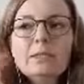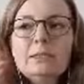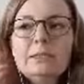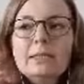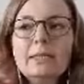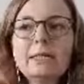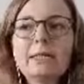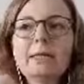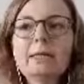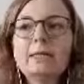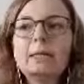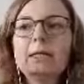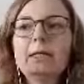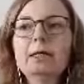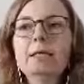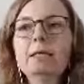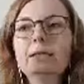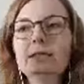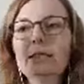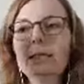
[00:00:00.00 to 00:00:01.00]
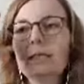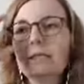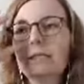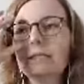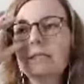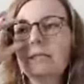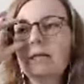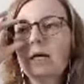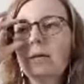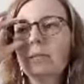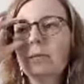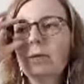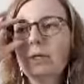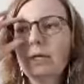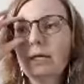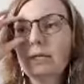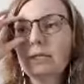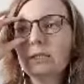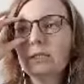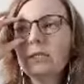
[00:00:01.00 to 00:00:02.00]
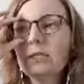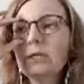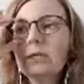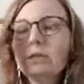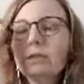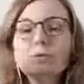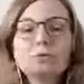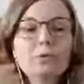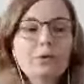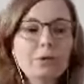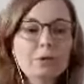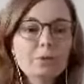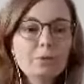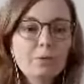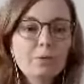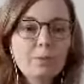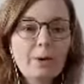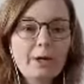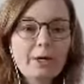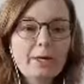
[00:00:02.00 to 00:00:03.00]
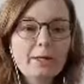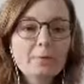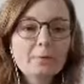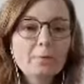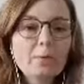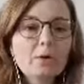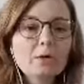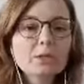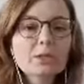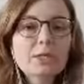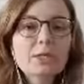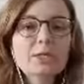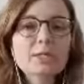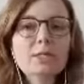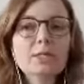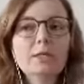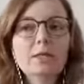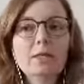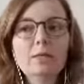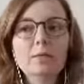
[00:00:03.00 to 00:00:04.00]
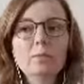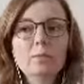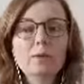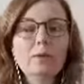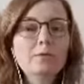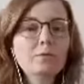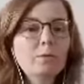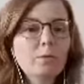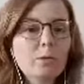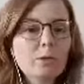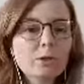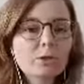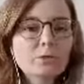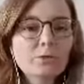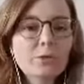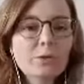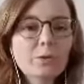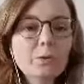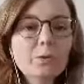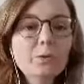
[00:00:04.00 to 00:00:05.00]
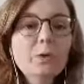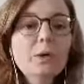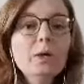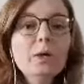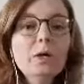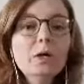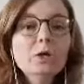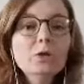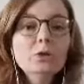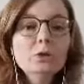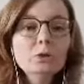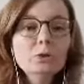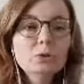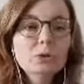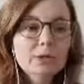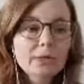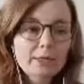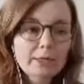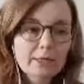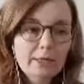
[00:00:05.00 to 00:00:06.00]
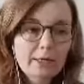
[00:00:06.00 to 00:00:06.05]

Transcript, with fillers: taking the taking the time you need to find your own writing process and, and whatever works for you. Do check